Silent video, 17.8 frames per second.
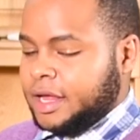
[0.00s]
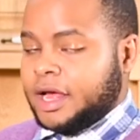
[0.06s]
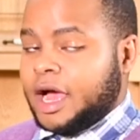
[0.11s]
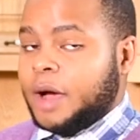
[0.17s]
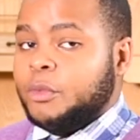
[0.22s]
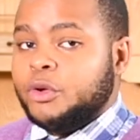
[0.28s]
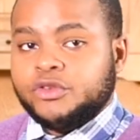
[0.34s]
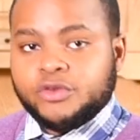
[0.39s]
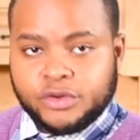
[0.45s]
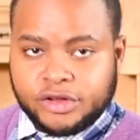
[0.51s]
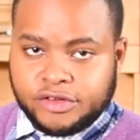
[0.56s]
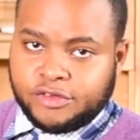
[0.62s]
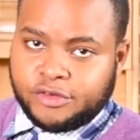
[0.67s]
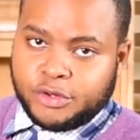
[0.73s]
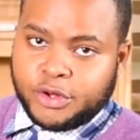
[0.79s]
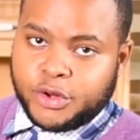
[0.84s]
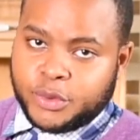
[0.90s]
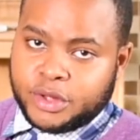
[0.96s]
Our motto is
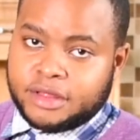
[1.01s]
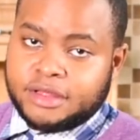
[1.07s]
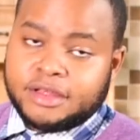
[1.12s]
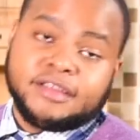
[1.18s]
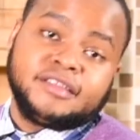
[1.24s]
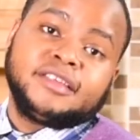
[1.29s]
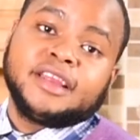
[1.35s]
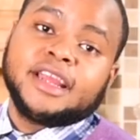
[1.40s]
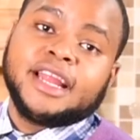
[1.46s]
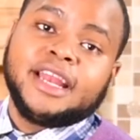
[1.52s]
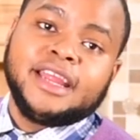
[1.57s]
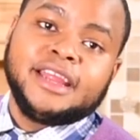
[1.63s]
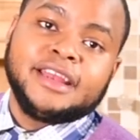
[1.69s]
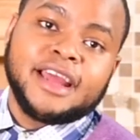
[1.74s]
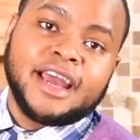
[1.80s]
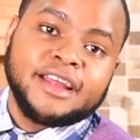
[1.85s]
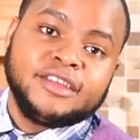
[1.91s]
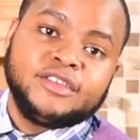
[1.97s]
to go with is clean
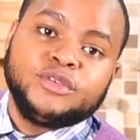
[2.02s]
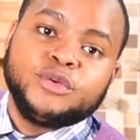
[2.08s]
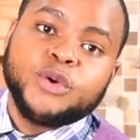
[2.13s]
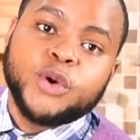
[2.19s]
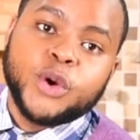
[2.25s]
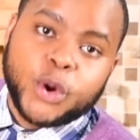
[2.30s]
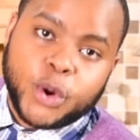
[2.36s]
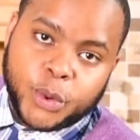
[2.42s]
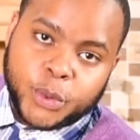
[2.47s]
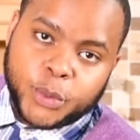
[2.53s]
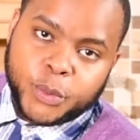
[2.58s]
as you go.